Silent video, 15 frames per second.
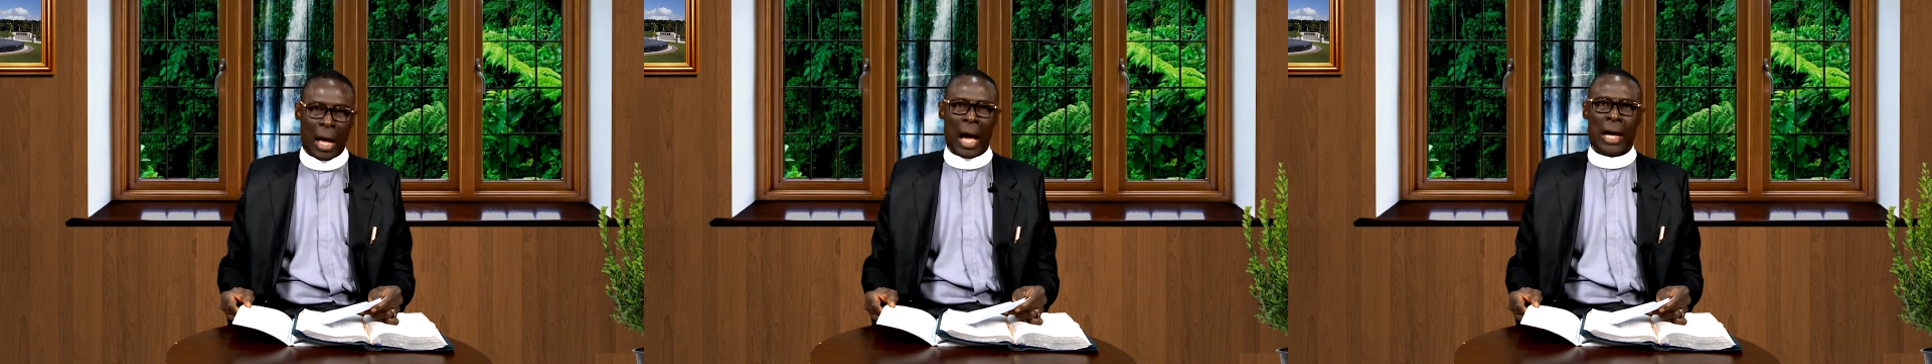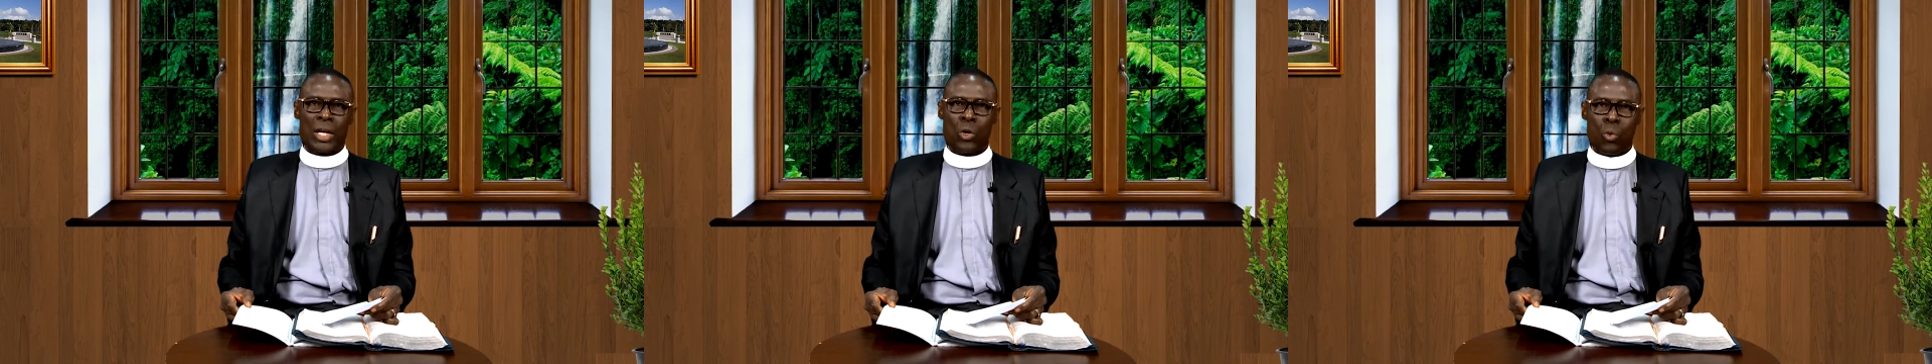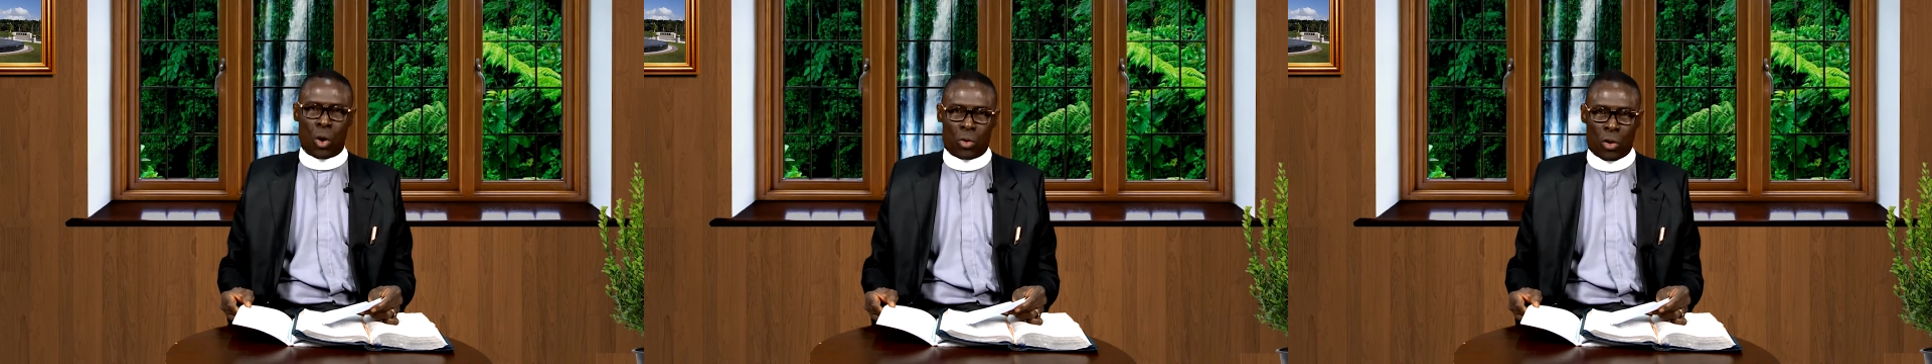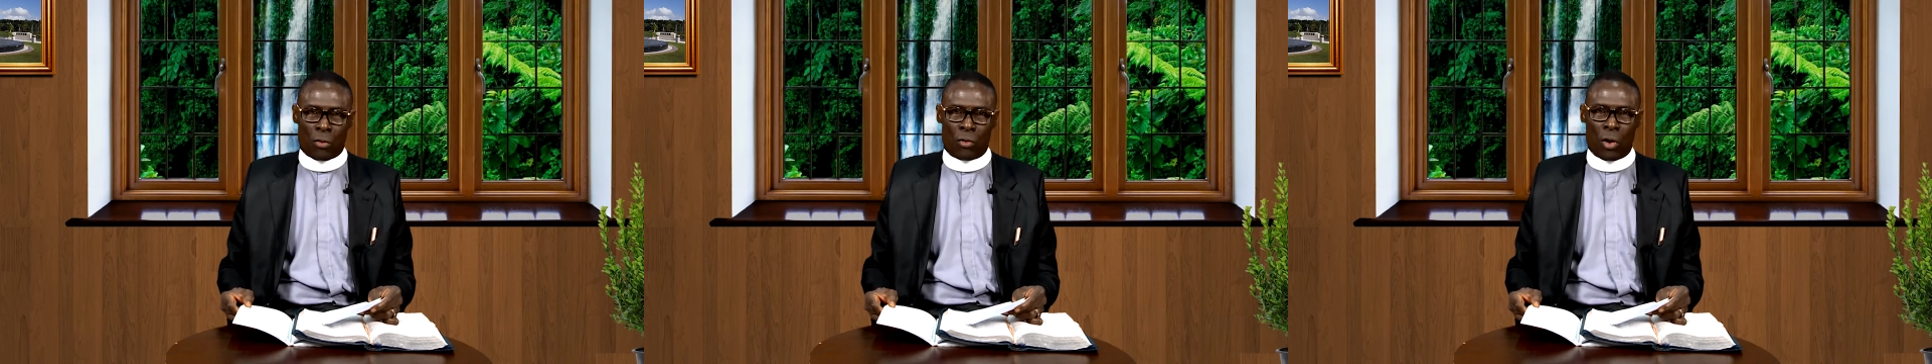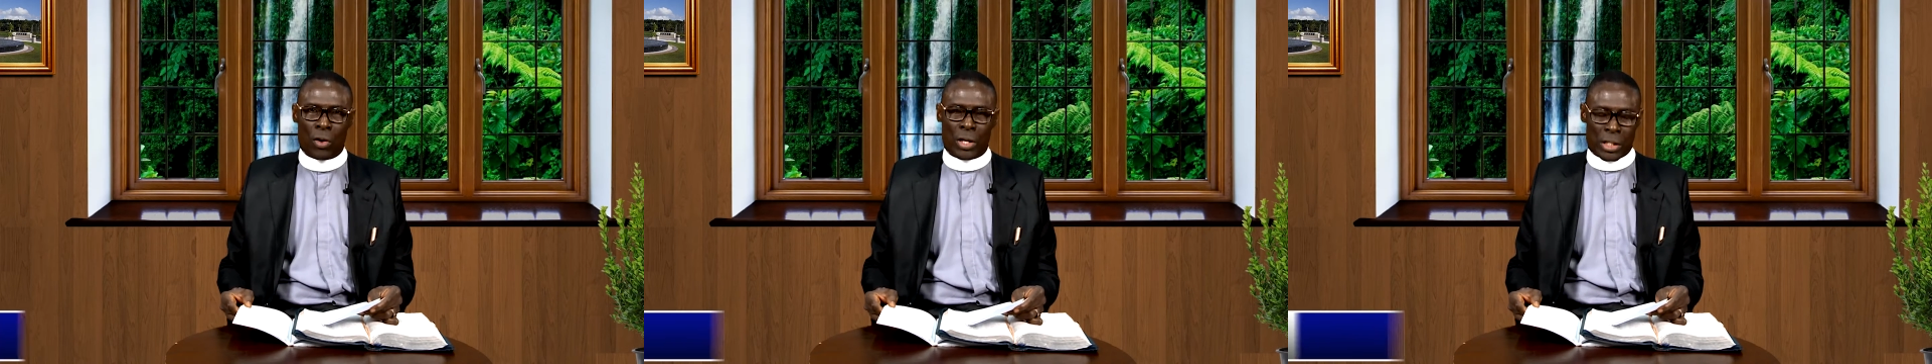and the word
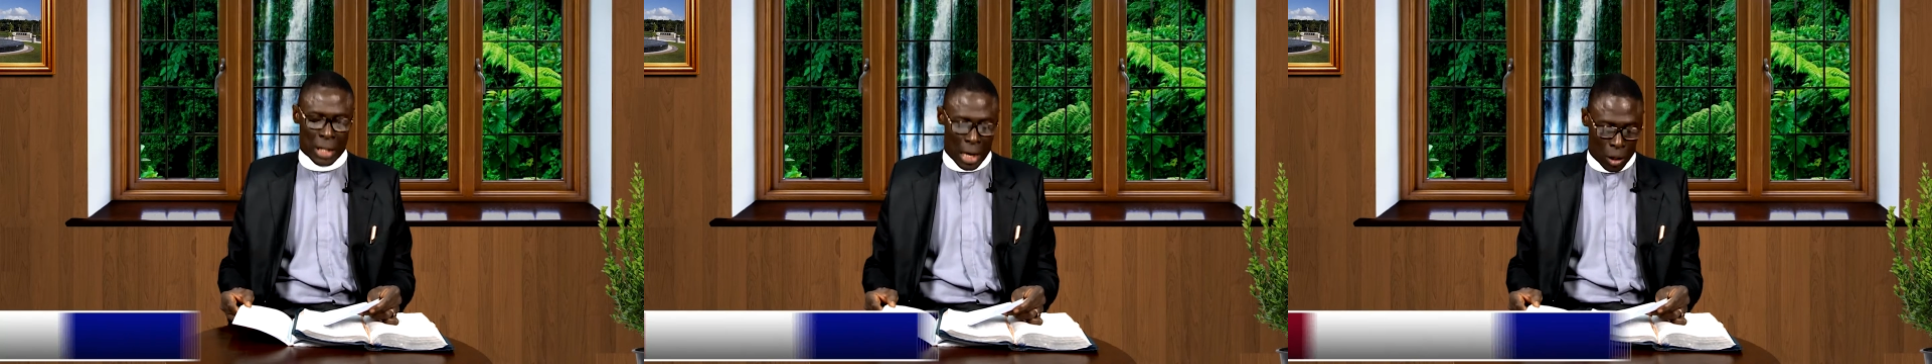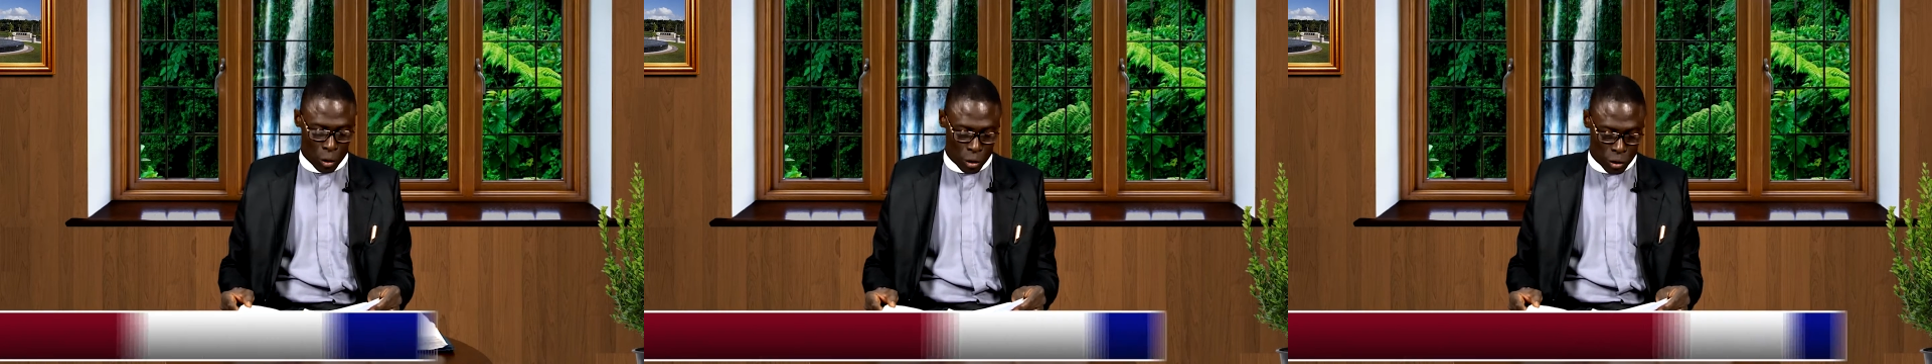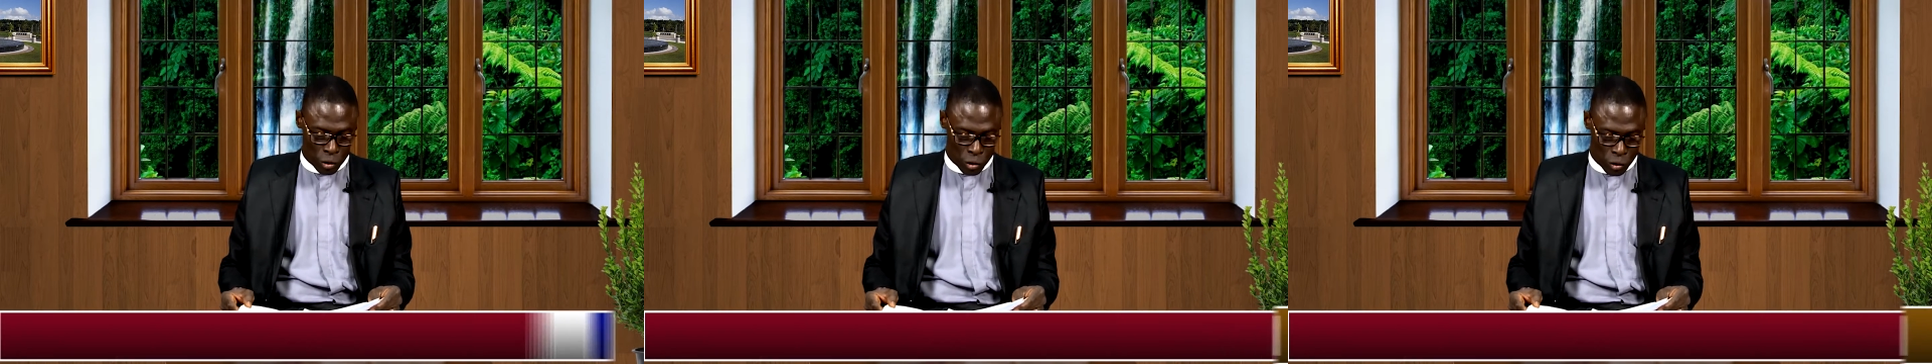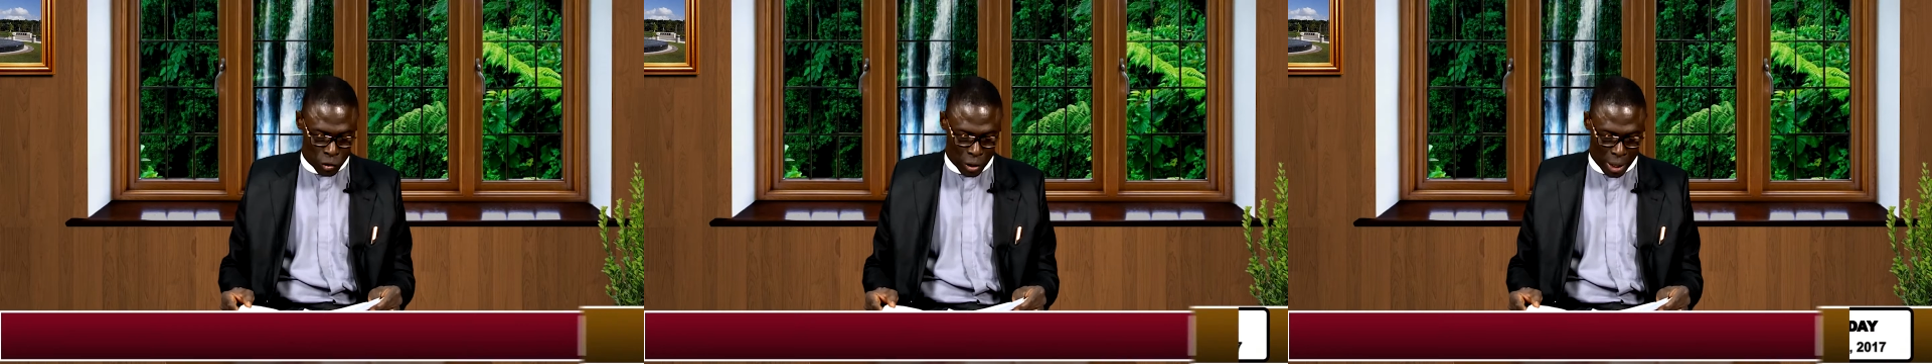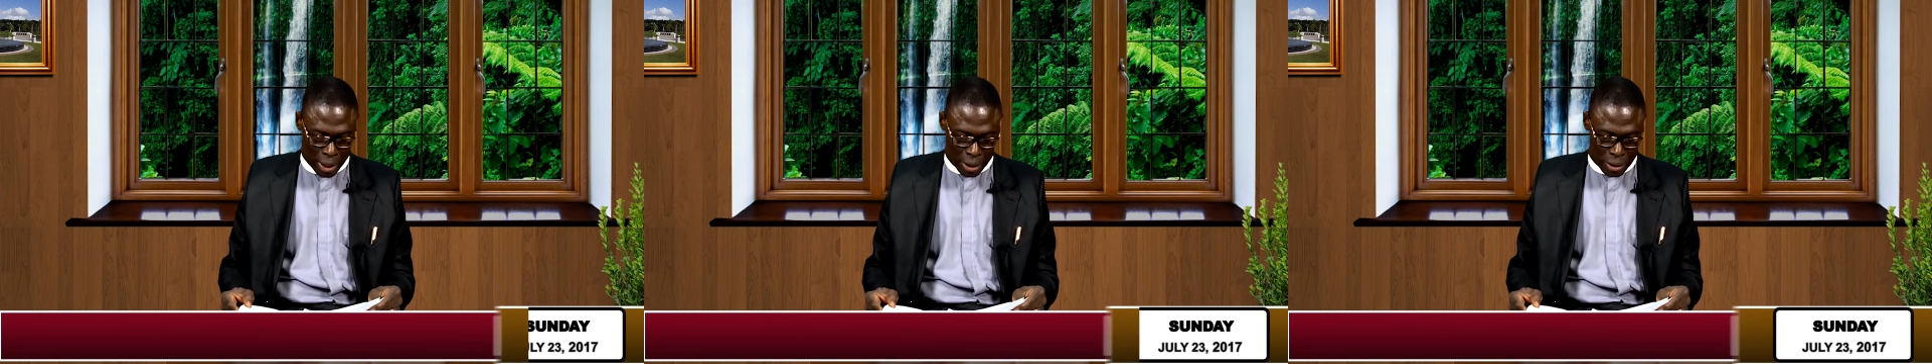of God is our Lord Jesus
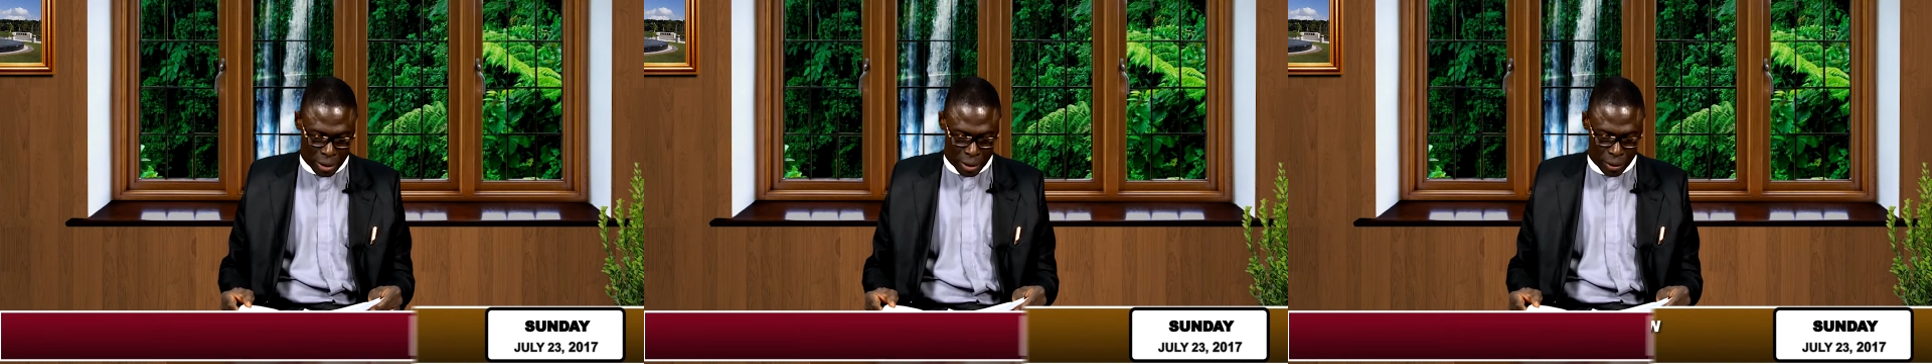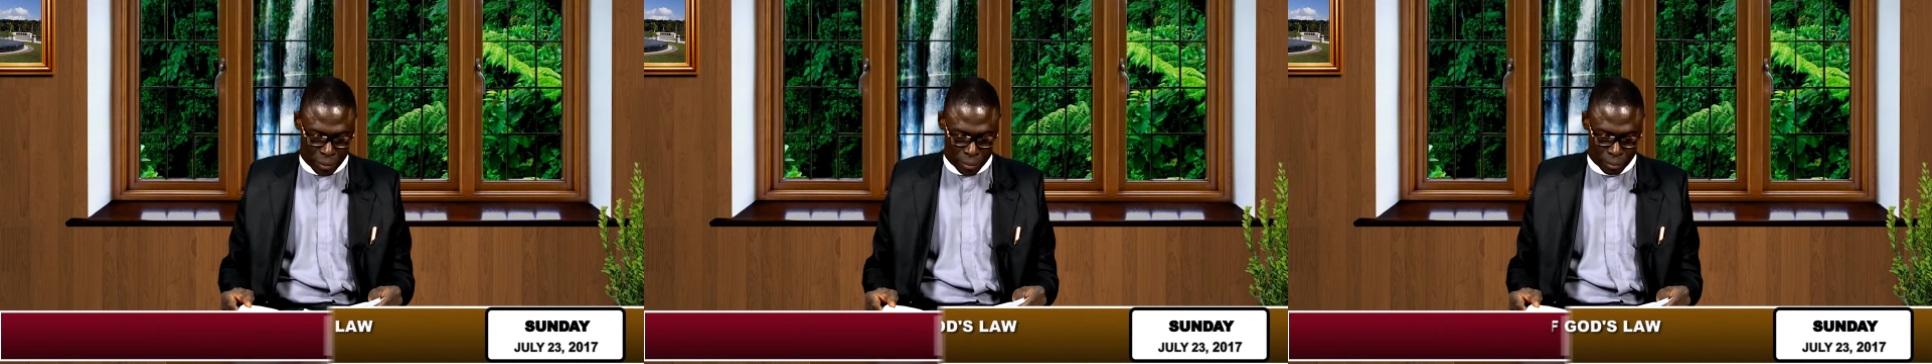Christ.